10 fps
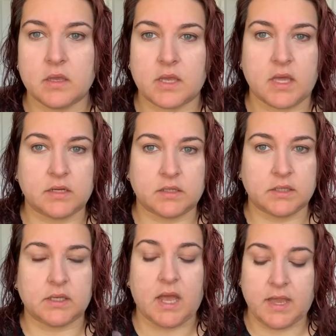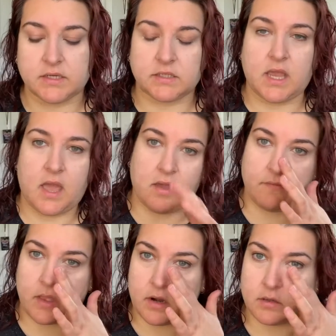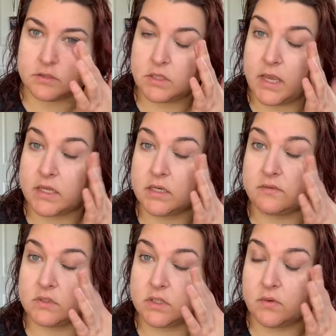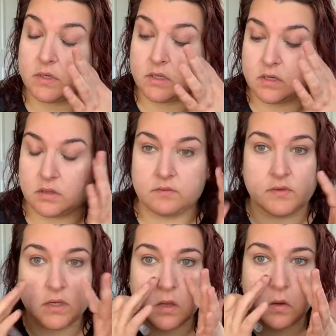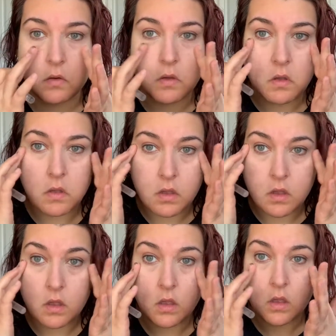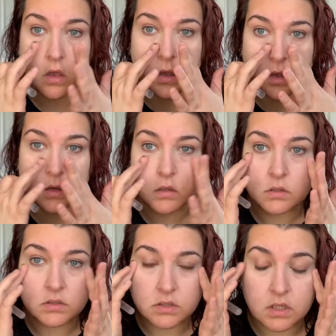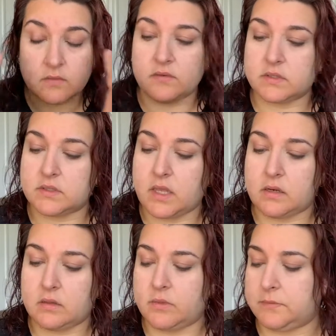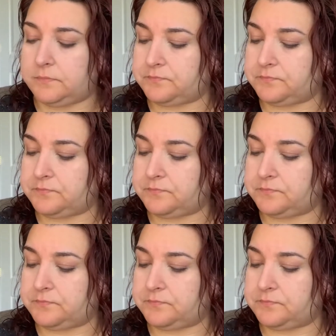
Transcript: kind of clean. I actually have, and I could even show it in another video. Just gonna fix that a little bit.